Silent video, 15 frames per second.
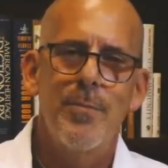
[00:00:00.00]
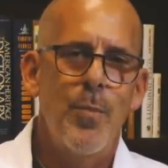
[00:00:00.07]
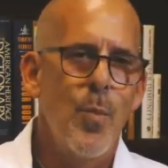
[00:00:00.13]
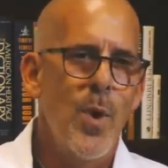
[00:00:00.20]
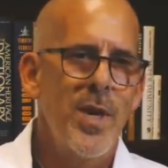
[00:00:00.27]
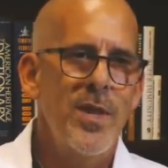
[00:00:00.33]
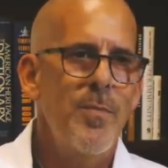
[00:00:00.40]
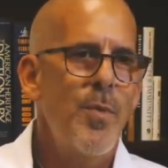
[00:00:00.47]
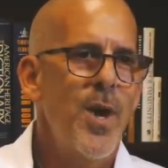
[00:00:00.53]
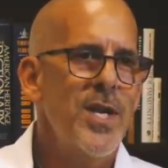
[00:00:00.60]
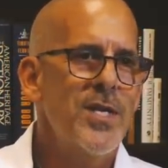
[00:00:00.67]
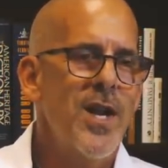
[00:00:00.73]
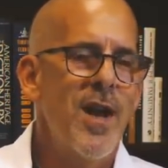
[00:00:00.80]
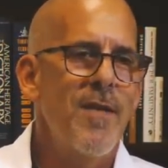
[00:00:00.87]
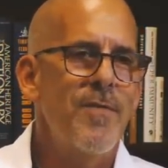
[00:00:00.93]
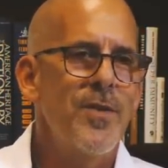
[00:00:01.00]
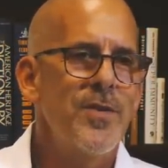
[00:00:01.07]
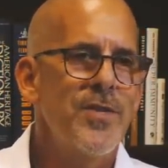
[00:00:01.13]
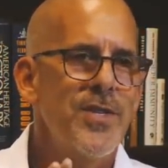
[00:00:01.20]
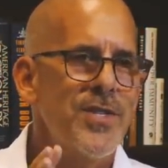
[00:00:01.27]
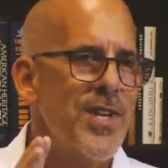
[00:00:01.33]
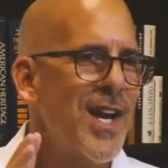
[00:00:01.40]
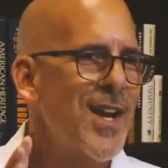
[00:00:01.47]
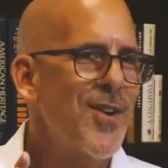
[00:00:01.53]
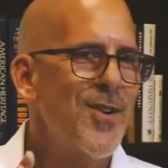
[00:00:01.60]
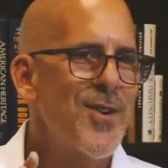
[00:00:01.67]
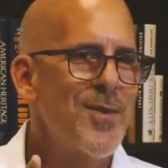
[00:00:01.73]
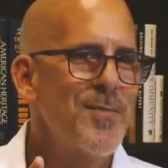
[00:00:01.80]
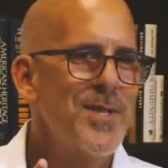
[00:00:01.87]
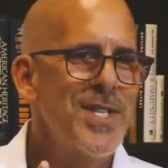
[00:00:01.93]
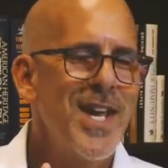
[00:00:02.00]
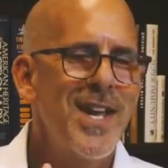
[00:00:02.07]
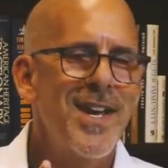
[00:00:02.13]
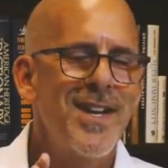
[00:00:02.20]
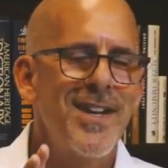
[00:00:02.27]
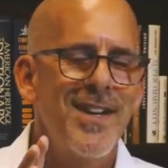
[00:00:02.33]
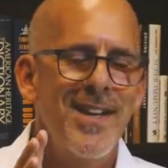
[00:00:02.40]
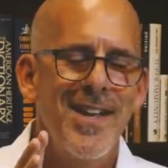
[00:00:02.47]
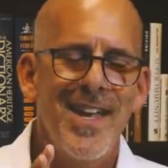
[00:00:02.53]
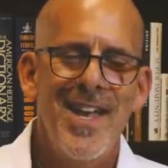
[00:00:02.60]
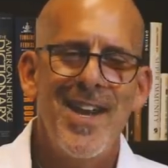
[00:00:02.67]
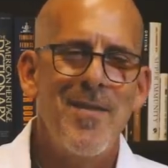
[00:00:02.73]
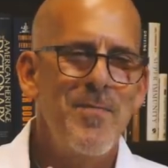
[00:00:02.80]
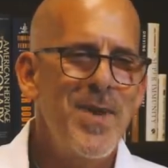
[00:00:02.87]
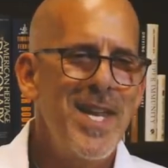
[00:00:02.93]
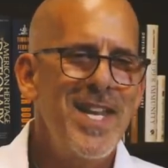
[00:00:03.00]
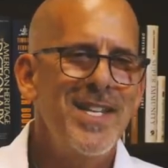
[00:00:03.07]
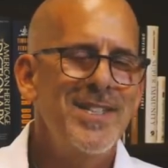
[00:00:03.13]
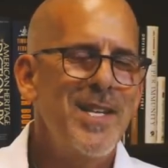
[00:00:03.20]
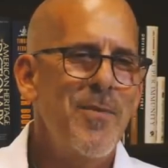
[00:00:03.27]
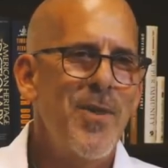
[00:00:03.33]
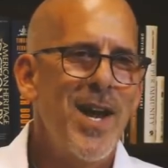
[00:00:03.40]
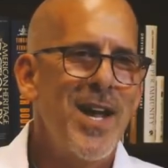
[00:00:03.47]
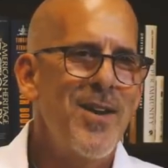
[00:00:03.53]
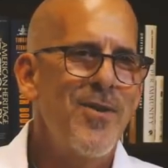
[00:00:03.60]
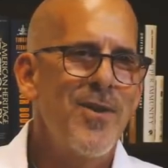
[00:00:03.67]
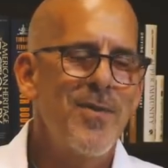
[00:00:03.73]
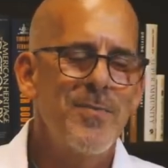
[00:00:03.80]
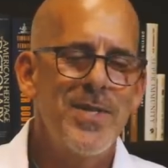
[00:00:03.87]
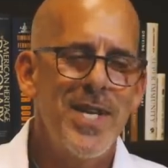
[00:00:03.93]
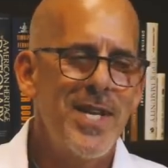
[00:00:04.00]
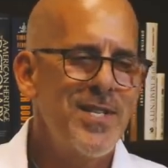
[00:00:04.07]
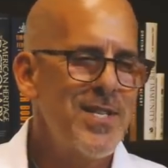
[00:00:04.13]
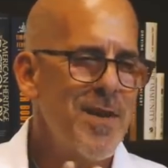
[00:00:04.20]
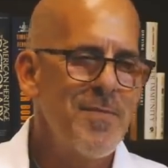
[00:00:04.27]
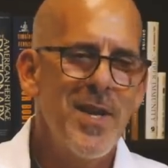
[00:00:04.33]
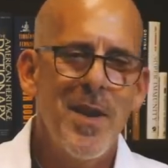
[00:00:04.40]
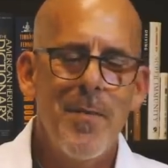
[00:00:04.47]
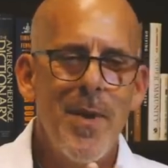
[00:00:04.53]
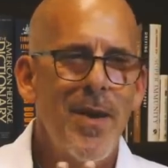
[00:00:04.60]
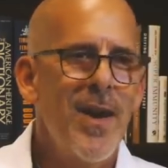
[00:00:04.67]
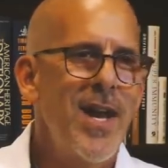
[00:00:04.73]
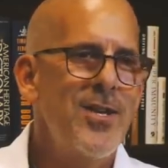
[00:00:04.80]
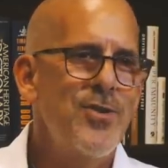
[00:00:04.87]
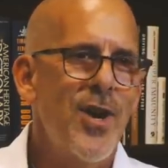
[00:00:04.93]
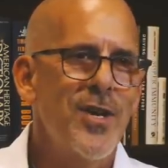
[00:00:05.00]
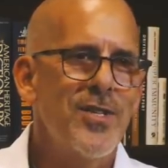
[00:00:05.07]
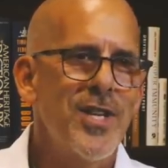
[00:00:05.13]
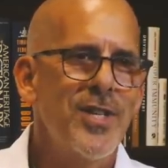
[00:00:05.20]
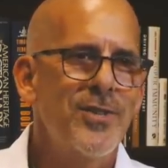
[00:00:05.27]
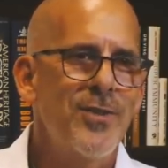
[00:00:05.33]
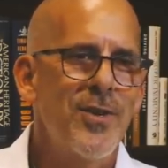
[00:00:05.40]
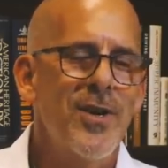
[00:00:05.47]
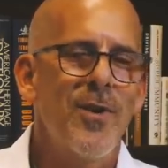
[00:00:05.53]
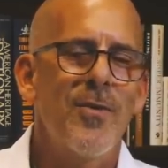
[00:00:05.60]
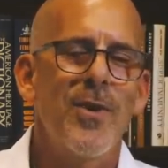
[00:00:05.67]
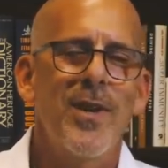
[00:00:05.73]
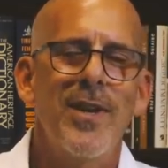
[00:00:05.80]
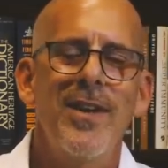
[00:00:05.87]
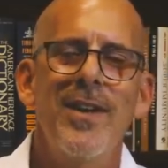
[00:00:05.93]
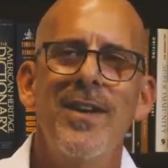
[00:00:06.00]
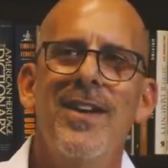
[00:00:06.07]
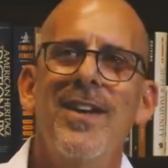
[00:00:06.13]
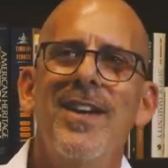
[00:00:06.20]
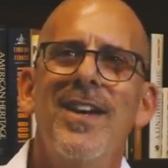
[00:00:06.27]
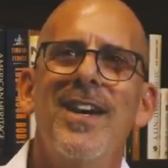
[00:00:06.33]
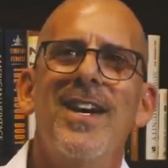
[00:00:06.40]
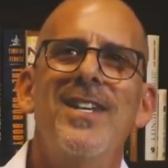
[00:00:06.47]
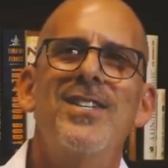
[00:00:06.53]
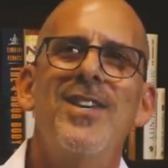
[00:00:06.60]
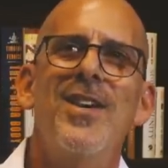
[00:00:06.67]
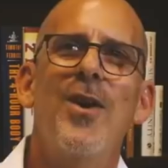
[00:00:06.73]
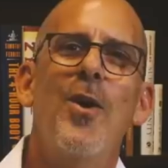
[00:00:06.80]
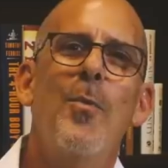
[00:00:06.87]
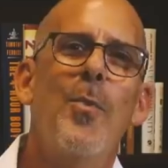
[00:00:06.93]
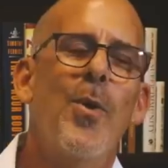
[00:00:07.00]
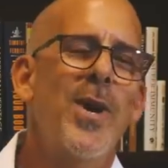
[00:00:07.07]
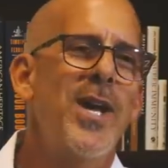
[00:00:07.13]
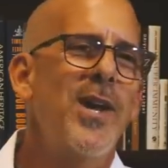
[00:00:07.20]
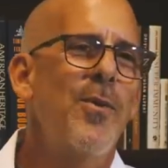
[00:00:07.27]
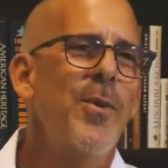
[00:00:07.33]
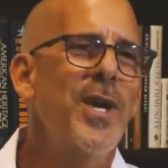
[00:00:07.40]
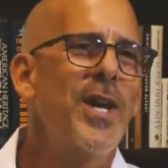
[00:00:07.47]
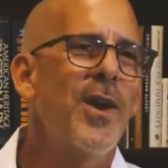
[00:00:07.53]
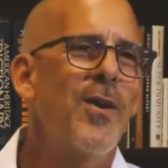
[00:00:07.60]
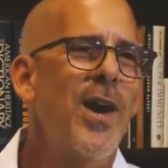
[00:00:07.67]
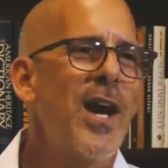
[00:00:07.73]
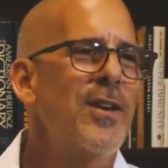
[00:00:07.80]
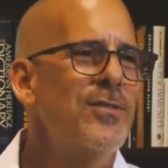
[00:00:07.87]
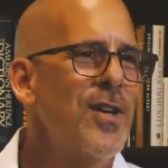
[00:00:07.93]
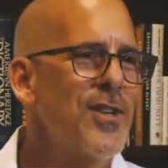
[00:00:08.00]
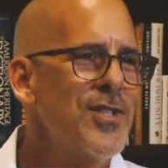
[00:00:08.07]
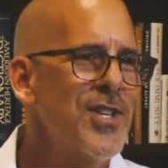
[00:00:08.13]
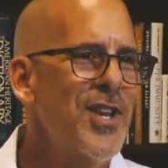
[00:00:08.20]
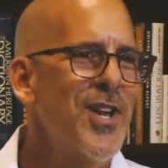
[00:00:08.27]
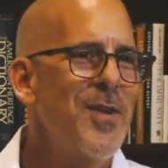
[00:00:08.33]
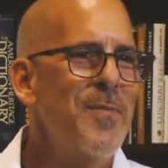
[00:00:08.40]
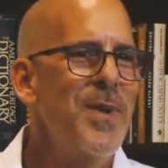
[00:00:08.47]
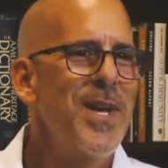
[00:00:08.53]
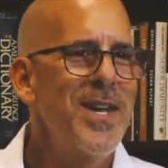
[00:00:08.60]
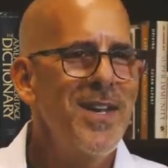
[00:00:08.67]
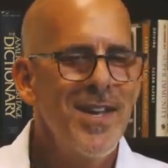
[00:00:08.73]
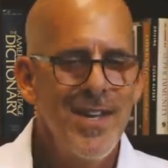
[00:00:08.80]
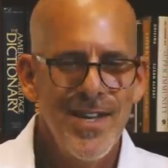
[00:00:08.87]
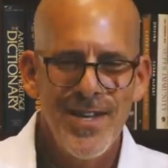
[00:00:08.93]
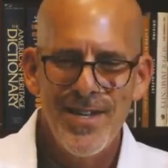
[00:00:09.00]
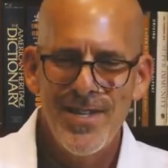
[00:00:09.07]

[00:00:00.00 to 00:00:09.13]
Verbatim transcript: one of the press conferences, and I heard him say it. And immediately when I heard him say something about hydroxychloroquine, I said, oh boy, here we go. How long is it going to be?